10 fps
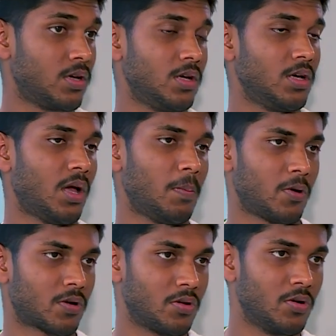I'm
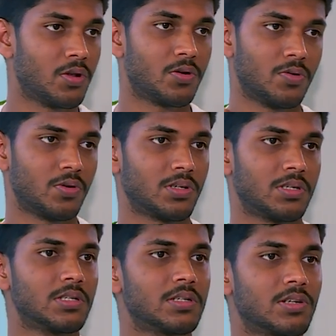not going to
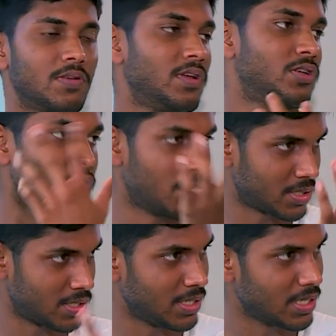reveal too
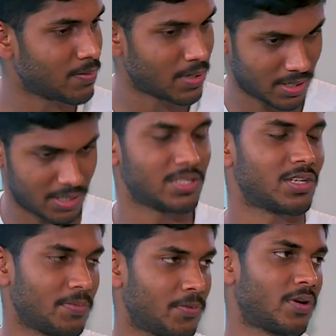much detail, but it's a
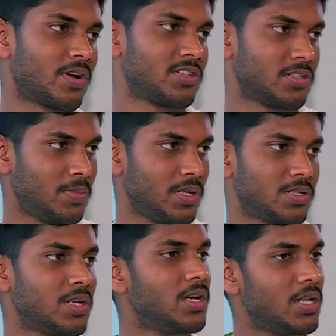
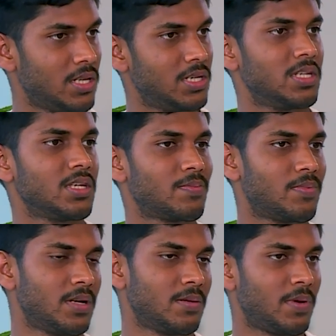cryptocurrency-based learning
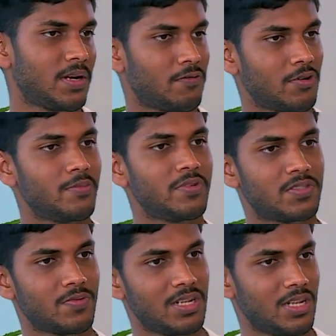platform,
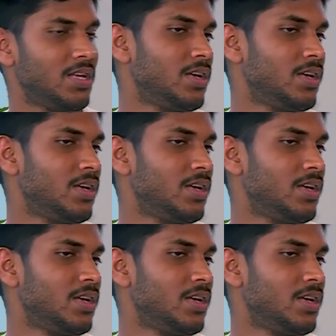which will